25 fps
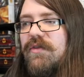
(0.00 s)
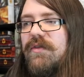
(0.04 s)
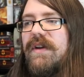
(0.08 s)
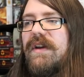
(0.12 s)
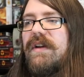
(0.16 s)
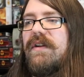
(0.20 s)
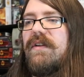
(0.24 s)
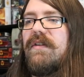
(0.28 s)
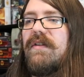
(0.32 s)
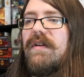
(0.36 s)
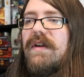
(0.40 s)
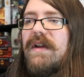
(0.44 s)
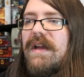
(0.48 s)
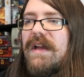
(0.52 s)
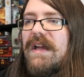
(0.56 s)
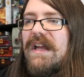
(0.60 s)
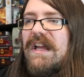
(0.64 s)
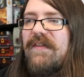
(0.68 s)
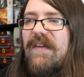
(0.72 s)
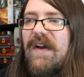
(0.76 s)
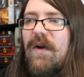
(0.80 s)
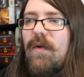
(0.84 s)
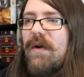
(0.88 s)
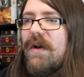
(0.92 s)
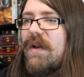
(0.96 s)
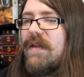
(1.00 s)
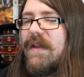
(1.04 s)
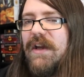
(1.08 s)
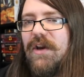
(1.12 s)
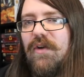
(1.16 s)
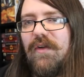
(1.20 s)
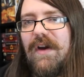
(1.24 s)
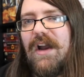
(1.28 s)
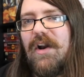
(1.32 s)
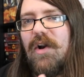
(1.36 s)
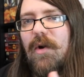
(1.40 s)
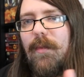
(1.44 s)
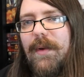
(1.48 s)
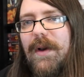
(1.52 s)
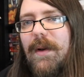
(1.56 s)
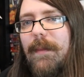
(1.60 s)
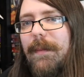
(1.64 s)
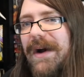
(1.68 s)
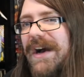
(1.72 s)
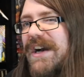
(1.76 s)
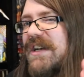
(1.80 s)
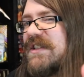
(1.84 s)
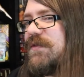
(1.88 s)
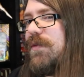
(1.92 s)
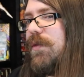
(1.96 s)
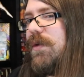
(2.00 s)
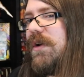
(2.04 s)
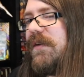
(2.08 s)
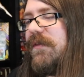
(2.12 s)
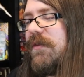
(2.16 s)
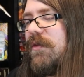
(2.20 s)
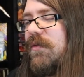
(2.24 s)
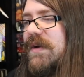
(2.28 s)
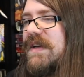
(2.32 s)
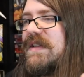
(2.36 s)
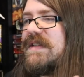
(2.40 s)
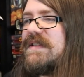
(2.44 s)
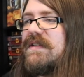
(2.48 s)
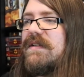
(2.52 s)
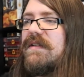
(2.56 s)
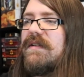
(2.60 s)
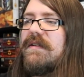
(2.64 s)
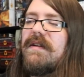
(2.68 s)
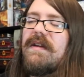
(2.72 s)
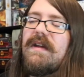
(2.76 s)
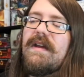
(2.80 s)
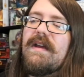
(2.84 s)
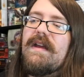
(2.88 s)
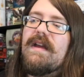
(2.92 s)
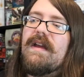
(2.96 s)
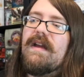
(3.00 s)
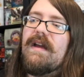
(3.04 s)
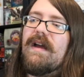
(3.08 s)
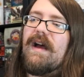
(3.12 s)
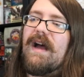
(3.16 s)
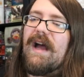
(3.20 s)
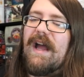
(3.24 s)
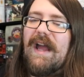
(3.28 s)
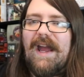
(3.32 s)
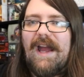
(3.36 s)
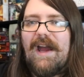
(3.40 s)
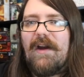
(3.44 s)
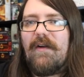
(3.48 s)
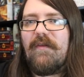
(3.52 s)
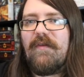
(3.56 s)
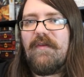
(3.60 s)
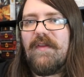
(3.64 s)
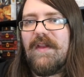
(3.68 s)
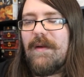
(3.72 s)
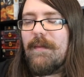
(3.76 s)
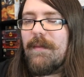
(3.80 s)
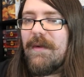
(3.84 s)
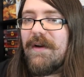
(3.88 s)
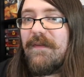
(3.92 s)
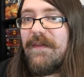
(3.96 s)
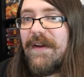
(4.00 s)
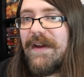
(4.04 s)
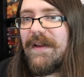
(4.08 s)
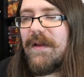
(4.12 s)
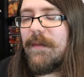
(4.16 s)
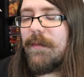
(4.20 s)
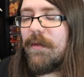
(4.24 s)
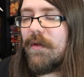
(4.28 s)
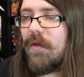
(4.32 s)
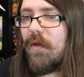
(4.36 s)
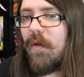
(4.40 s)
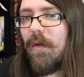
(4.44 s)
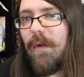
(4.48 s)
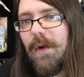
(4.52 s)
creator, if I want to like crack open a box for whatever reason, I have them available.